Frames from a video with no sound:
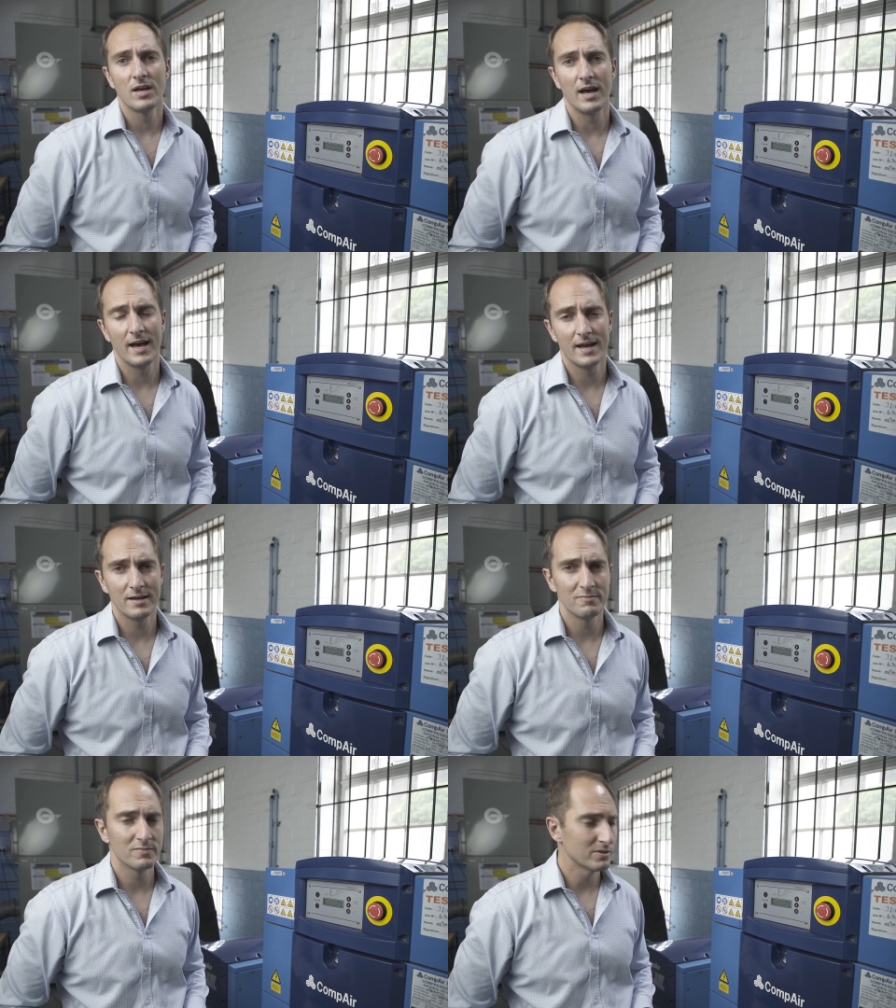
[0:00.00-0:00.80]

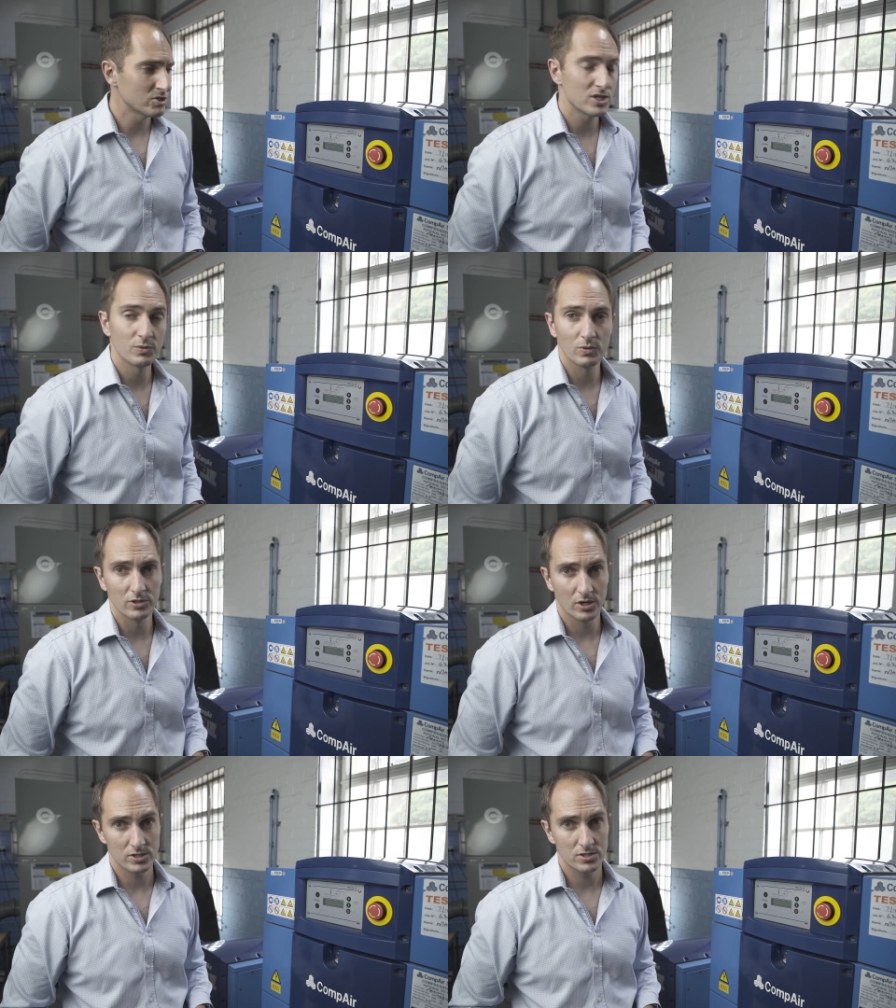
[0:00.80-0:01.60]
um, the machine will
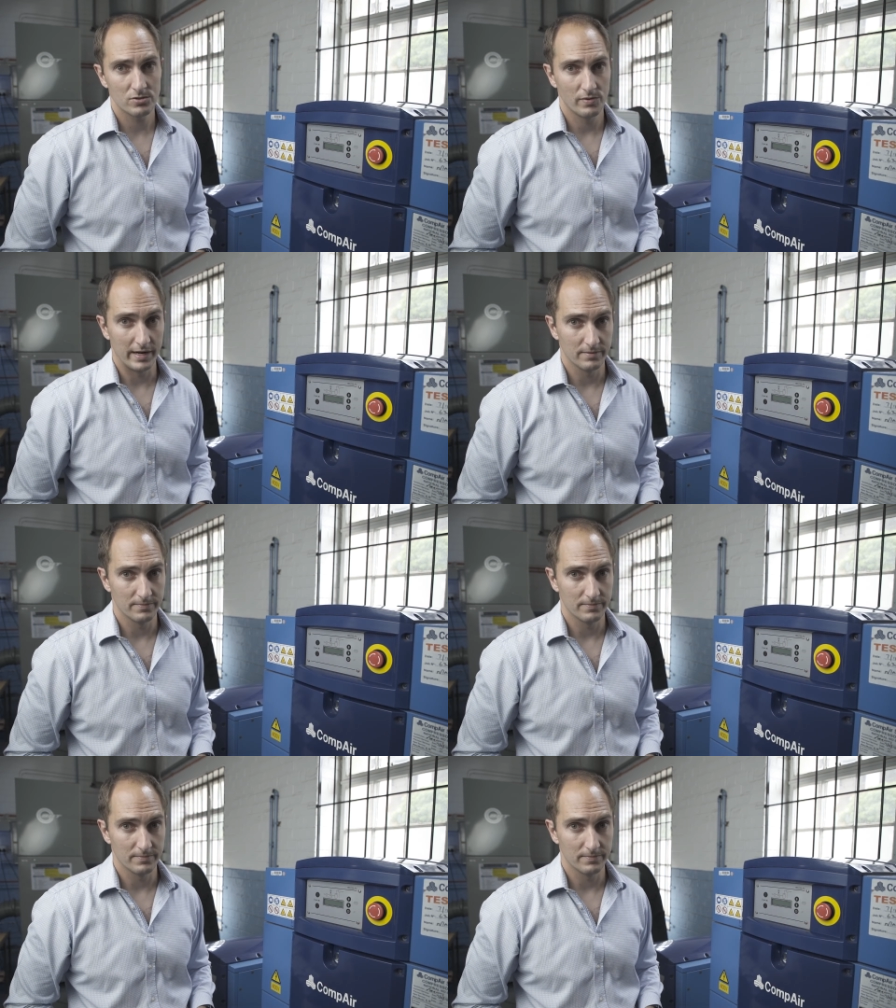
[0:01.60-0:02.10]
not run.